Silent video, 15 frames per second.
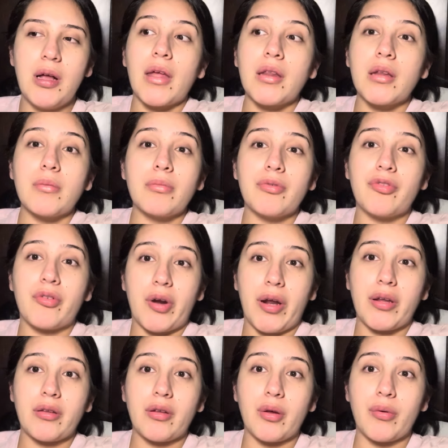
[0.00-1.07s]
And then before I
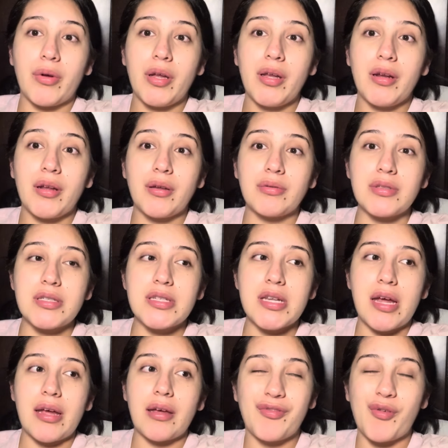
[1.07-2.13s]
knew it, it was
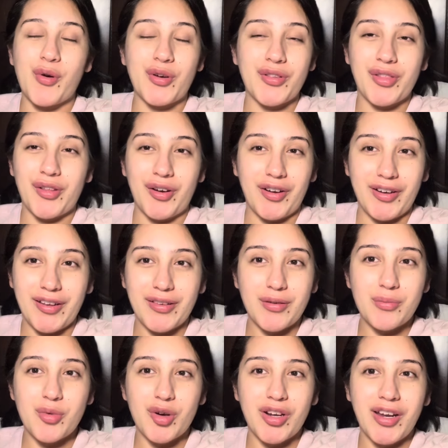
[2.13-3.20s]
like 4:30 in the
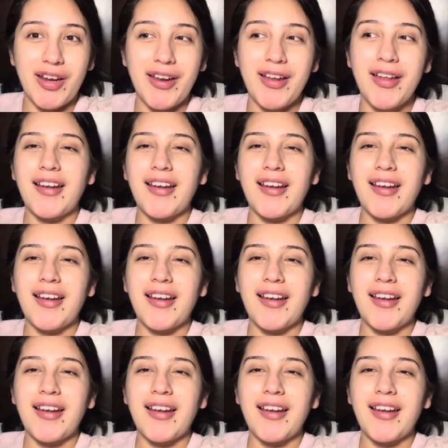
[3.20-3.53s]
morning.